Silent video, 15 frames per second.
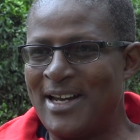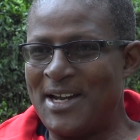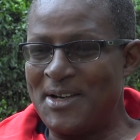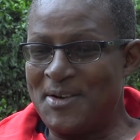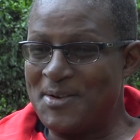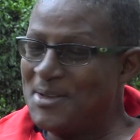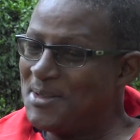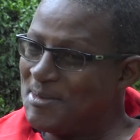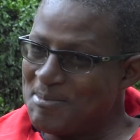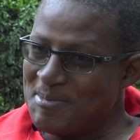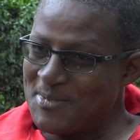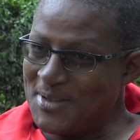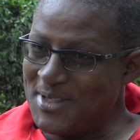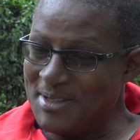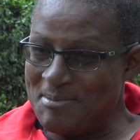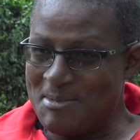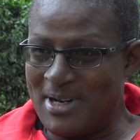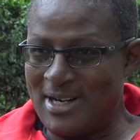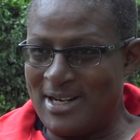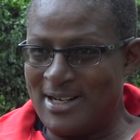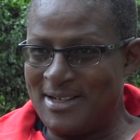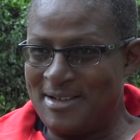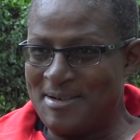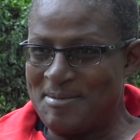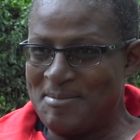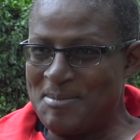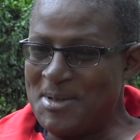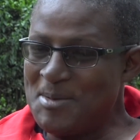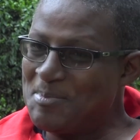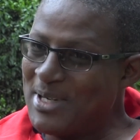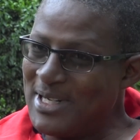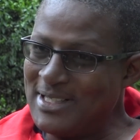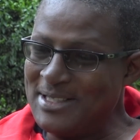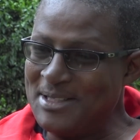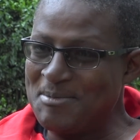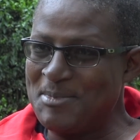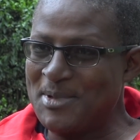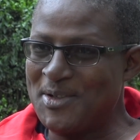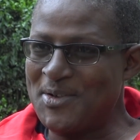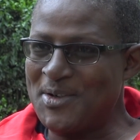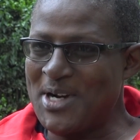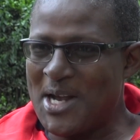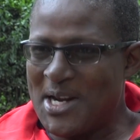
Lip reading: I told him, well, man, me pali nimetoka.